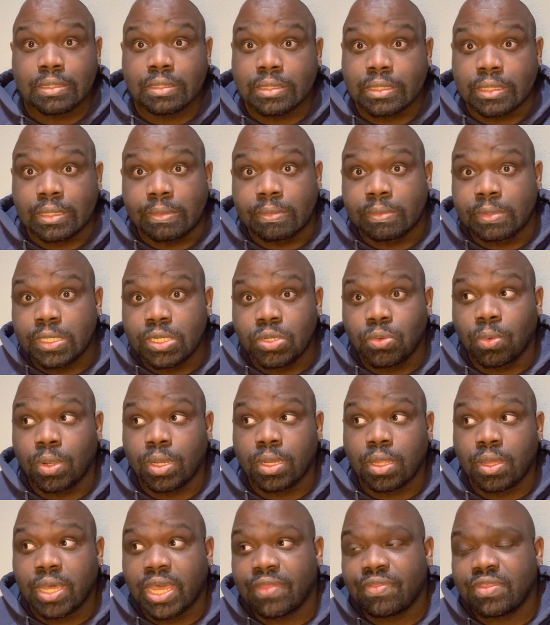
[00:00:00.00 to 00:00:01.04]
it really wasn't
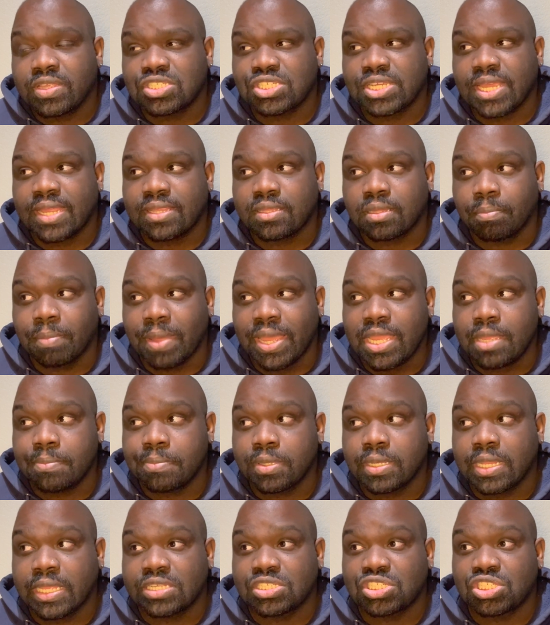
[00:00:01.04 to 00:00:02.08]
long after she had the
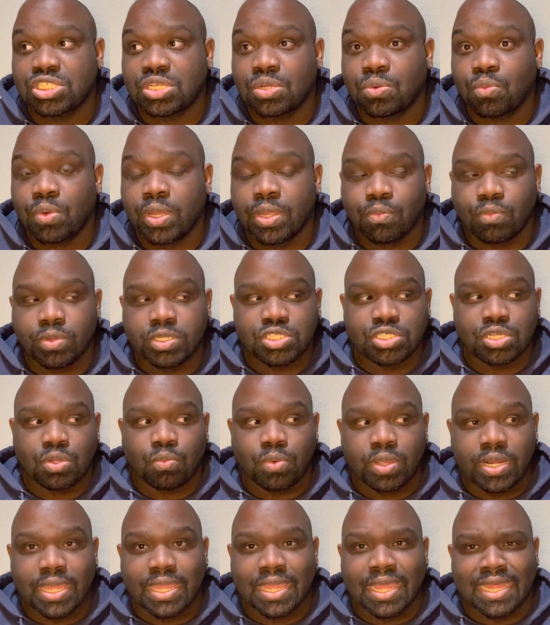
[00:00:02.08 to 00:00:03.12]
baby that she went, when she
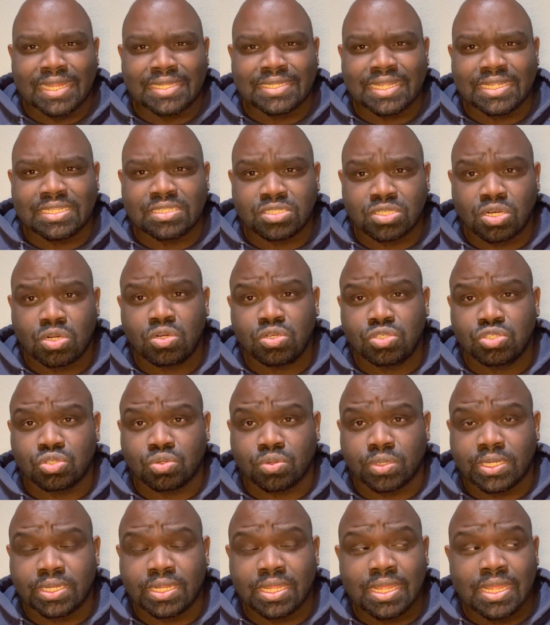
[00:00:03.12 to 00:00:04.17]
went and got that
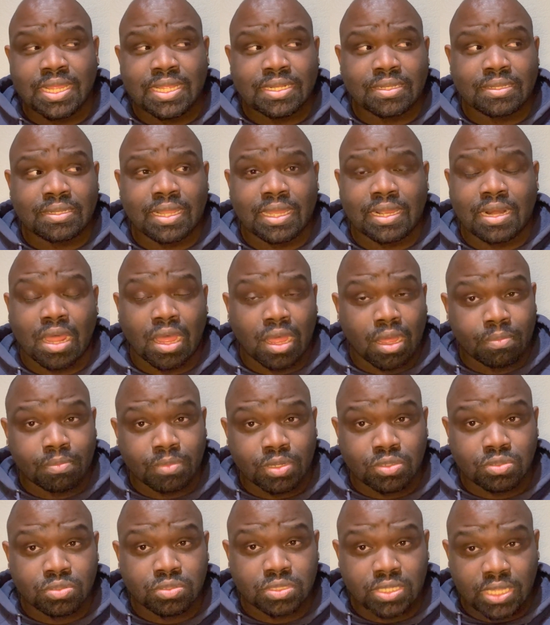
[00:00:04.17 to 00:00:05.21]
surgery that
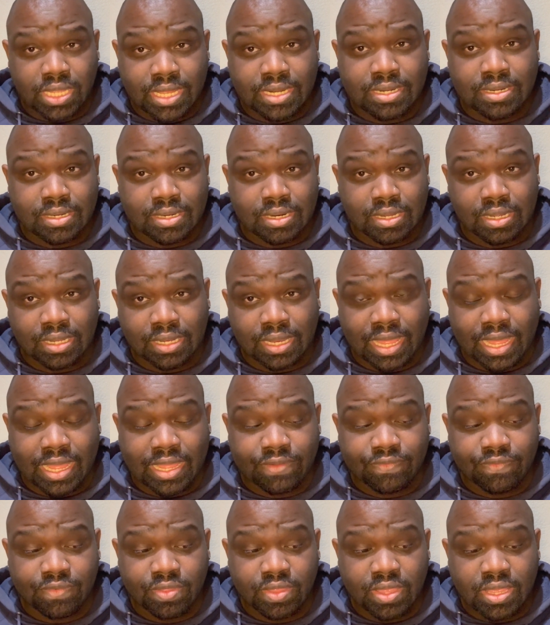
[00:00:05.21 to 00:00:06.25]
almost ended her
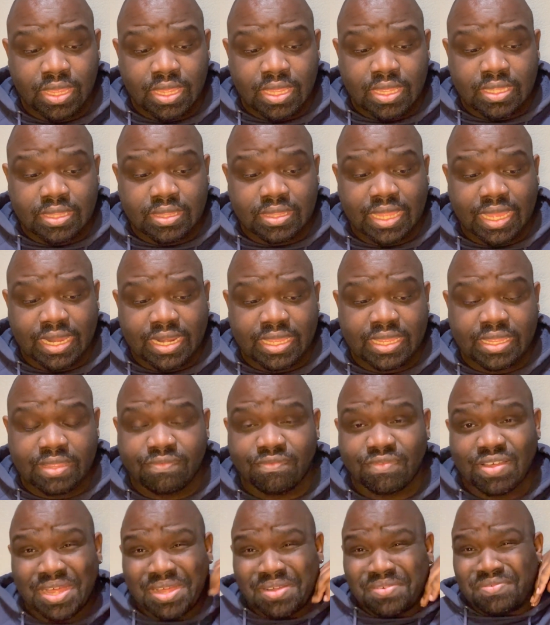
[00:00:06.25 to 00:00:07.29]
life that he
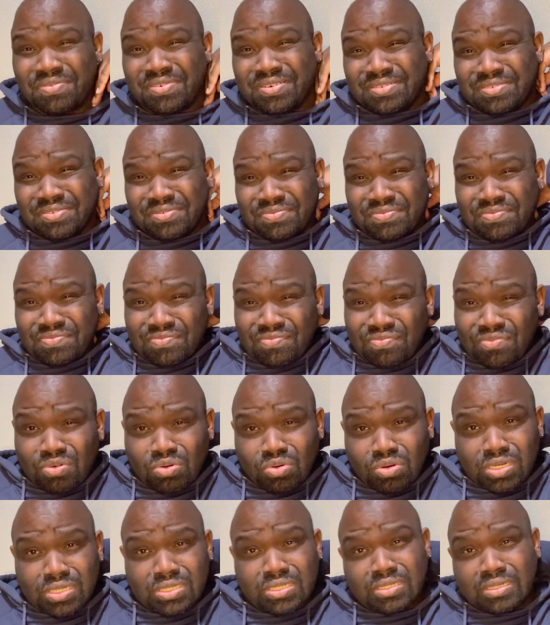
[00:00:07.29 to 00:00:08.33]
filed for
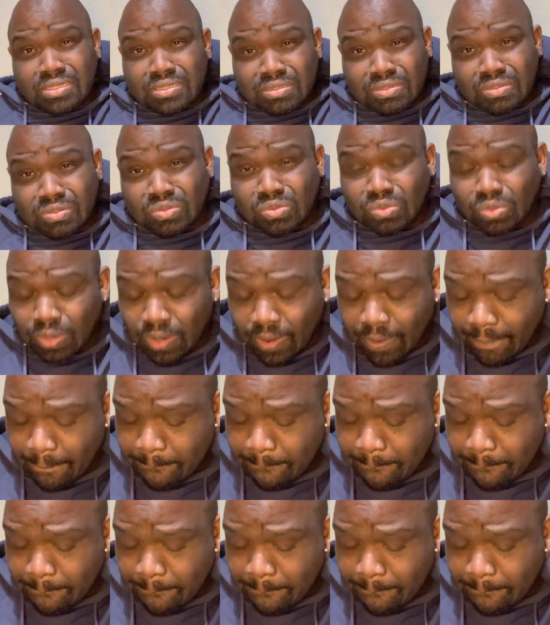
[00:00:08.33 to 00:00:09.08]
divorce. Oh.